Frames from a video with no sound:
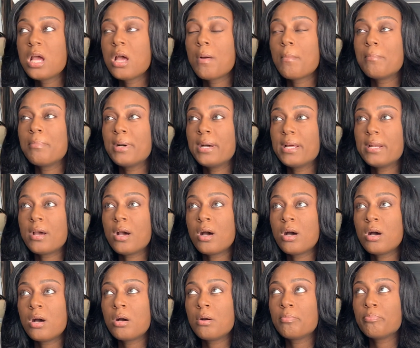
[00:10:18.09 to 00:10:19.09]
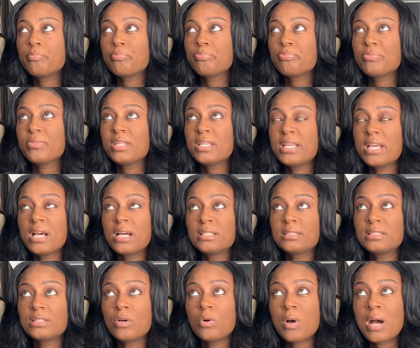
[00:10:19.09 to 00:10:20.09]
But yeah,
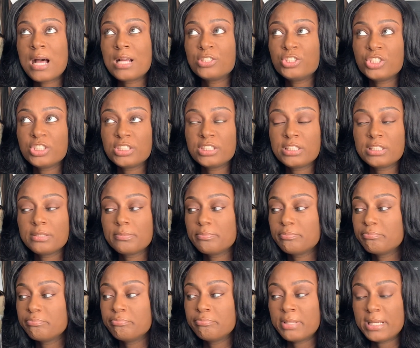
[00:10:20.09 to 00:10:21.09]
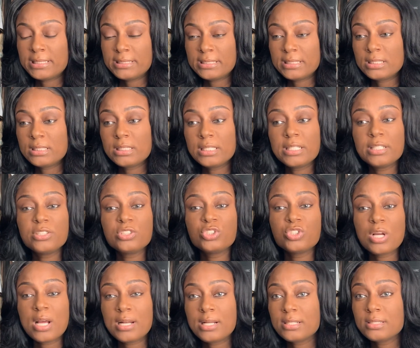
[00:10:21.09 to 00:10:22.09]
so I just basically
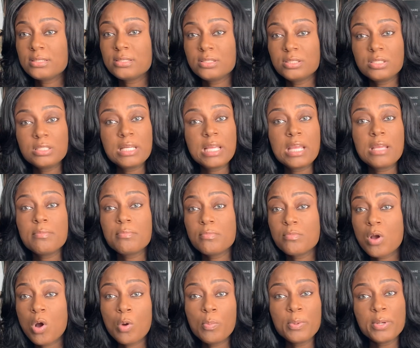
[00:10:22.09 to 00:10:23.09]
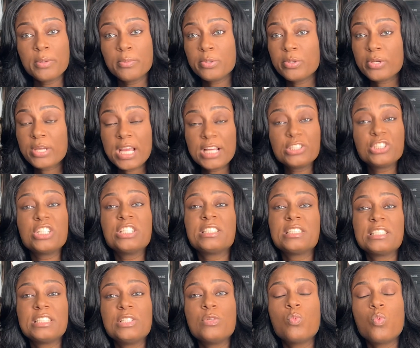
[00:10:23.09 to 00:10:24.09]
try to keep open communication and
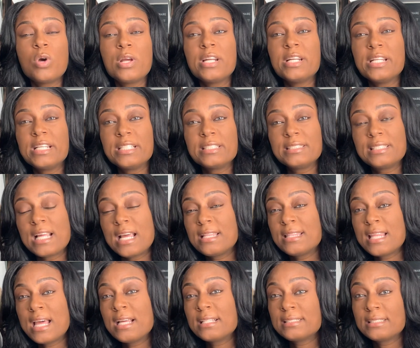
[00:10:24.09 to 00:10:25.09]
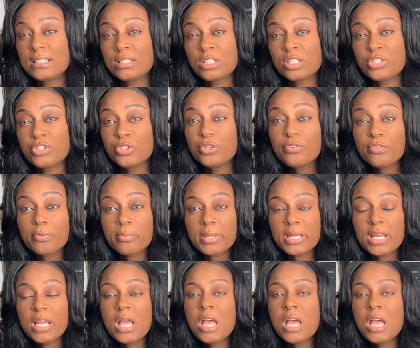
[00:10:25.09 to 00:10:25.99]
see what it is that seller can do for me.